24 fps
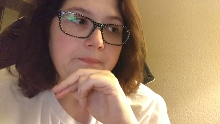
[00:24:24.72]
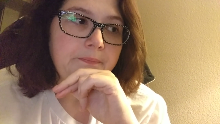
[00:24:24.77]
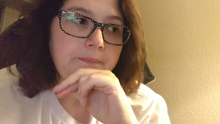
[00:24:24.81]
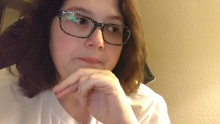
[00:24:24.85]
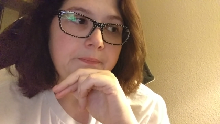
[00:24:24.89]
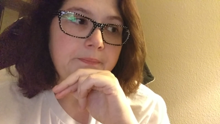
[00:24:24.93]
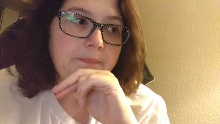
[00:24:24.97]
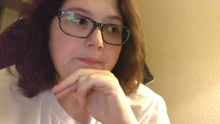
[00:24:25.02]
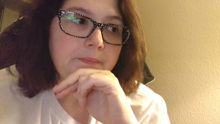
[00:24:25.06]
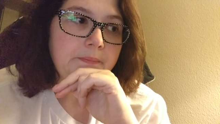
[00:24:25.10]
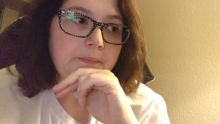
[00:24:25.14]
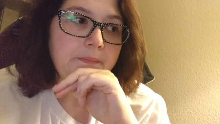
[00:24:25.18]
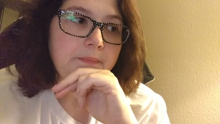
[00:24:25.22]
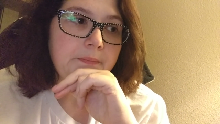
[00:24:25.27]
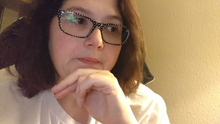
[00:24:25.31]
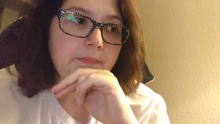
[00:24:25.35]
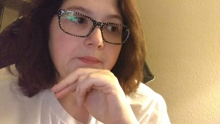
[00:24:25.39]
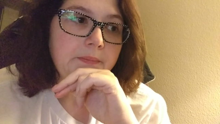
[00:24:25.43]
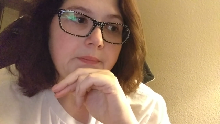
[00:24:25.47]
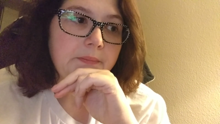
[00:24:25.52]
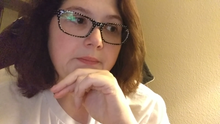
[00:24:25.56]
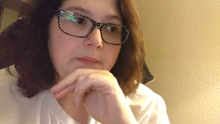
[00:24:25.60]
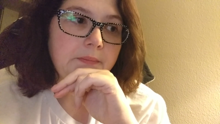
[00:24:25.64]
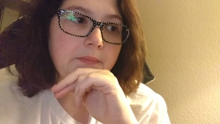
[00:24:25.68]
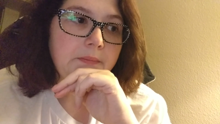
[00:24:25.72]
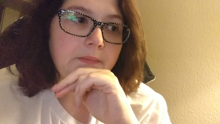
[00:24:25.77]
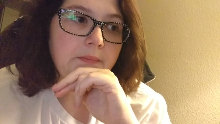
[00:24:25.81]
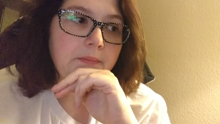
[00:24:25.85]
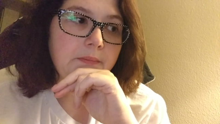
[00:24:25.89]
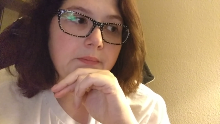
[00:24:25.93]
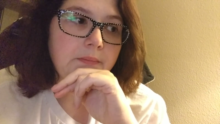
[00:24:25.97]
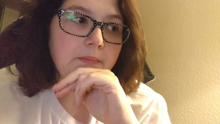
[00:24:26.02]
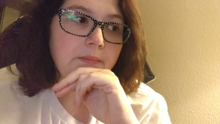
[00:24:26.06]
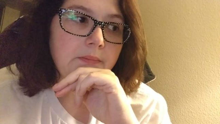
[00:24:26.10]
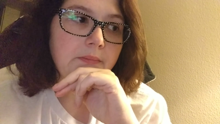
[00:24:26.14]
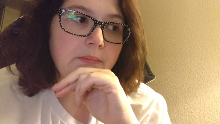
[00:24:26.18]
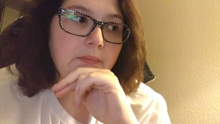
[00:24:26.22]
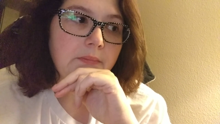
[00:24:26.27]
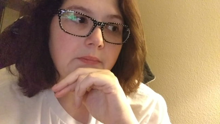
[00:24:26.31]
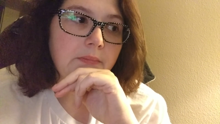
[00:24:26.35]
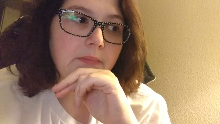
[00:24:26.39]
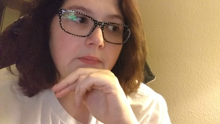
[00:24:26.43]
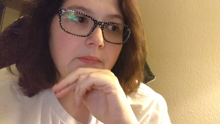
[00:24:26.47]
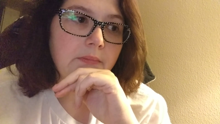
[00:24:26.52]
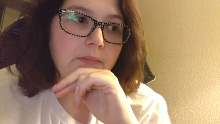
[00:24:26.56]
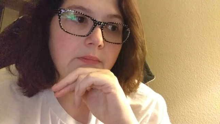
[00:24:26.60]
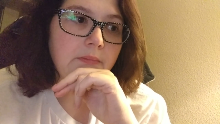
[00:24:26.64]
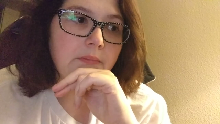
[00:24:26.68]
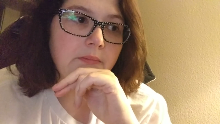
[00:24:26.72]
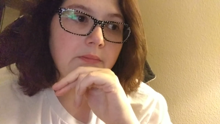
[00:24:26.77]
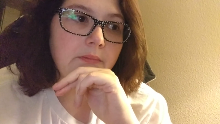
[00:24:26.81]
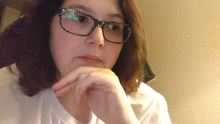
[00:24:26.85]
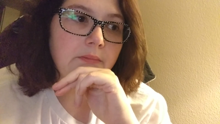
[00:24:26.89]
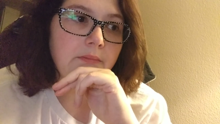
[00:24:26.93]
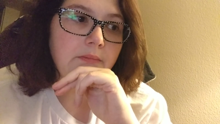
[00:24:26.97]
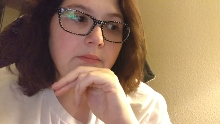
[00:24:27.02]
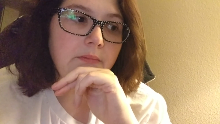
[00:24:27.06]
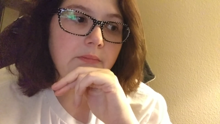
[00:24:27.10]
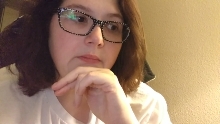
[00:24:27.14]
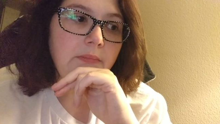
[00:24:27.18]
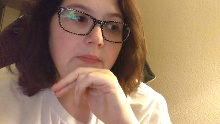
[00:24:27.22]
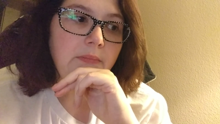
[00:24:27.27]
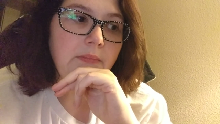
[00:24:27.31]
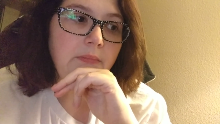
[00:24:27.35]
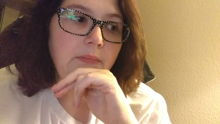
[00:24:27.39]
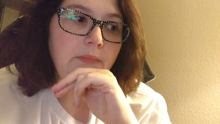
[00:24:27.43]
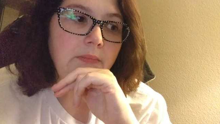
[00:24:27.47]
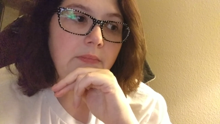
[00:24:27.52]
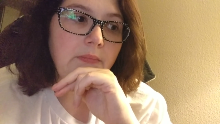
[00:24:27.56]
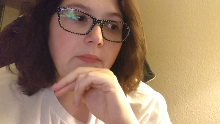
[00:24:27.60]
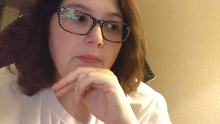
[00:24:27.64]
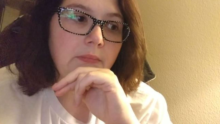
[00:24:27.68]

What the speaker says: No one is speaking in this clip.